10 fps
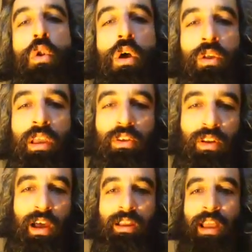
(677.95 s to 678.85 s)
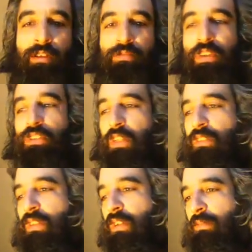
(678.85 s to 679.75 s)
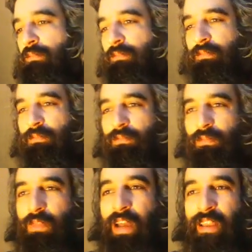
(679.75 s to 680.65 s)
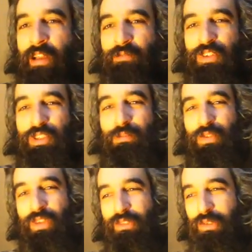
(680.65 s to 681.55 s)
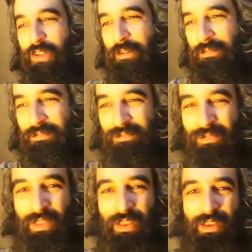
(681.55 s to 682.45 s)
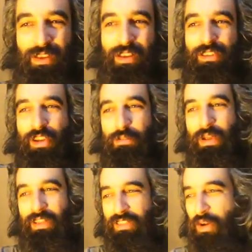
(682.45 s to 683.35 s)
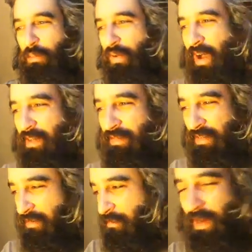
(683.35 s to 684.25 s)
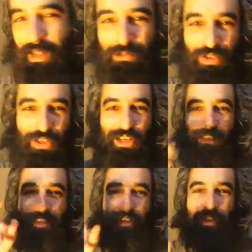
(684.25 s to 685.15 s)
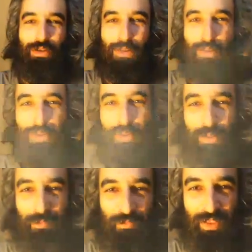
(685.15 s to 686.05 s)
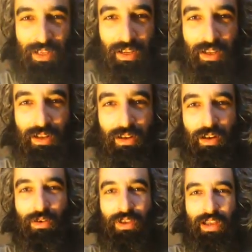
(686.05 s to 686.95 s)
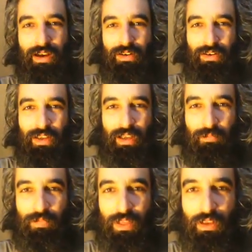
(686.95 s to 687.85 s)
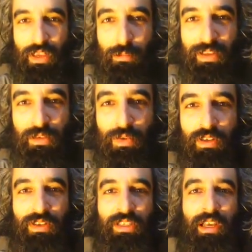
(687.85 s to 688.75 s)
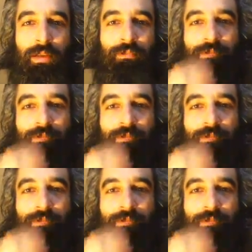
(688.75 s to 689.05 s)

Okay, you're not a catfish. That's good. I had a catfish come through yesterday. Talking about, let's go private. My name's Jessica. No cow. Okay, you keep missing what you said.